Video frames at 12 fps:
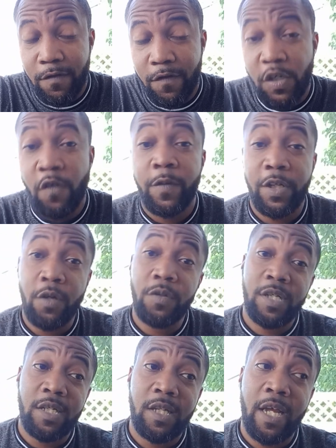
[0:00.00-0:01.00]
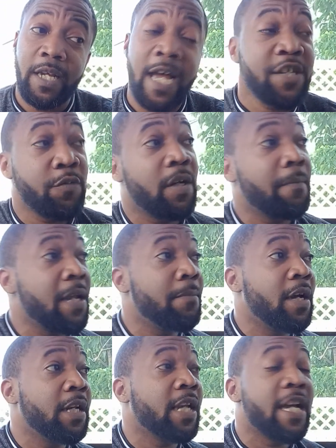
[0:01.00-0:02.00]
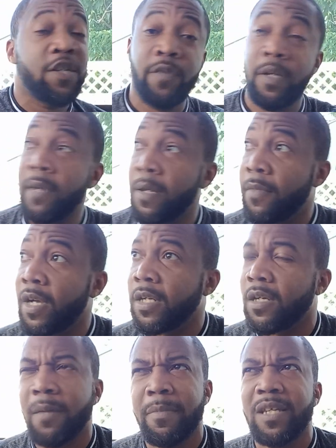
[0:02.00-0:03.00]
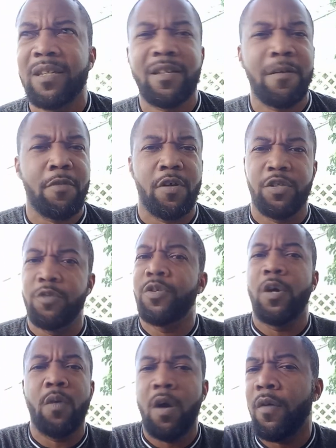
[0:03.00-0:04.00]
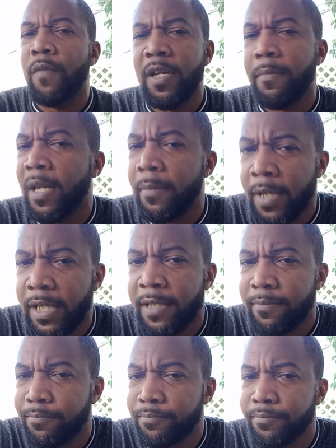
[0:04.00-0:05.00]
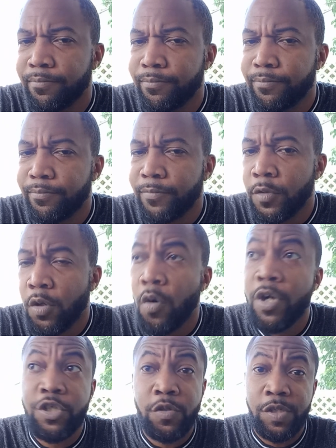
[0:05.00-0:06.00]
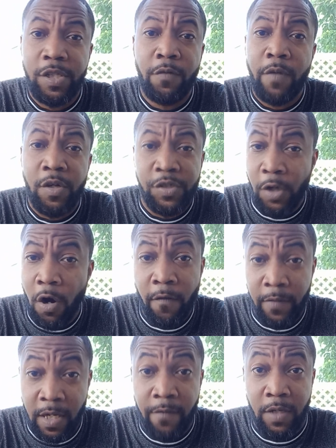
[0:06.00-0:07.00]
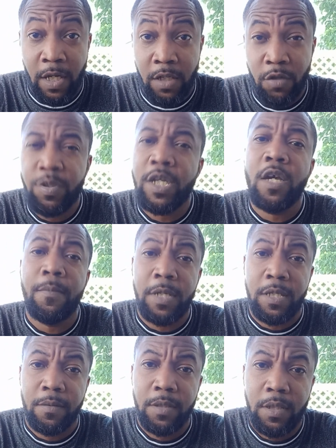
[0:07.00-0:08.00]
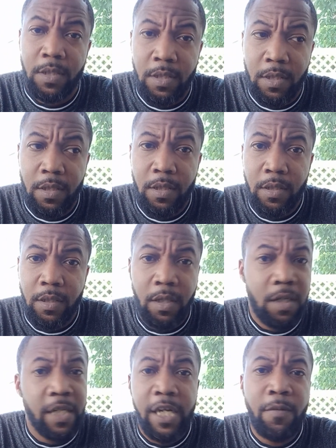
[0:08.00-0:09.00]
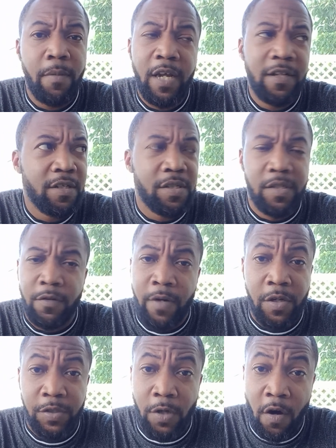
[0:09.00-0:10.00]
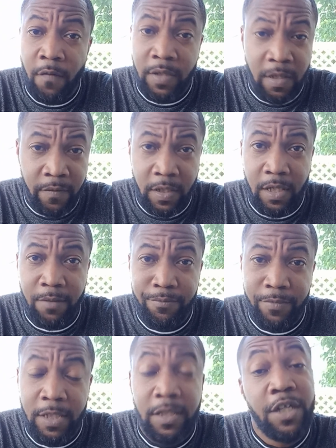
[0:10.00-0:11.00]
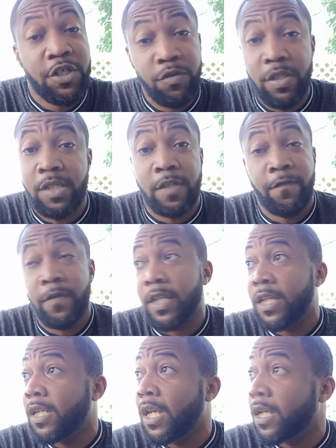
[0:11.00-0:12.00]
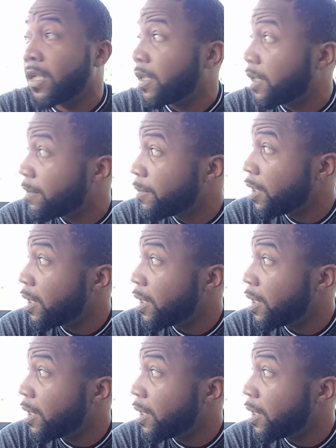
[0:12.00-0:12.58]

So for those that's like, I just want to make money. I mean, come on, you don't already make money? Or is you sitting around starving every day? You tell me. Because ain't nobody just sitting around starving every day, unless you're just a fucking idiot.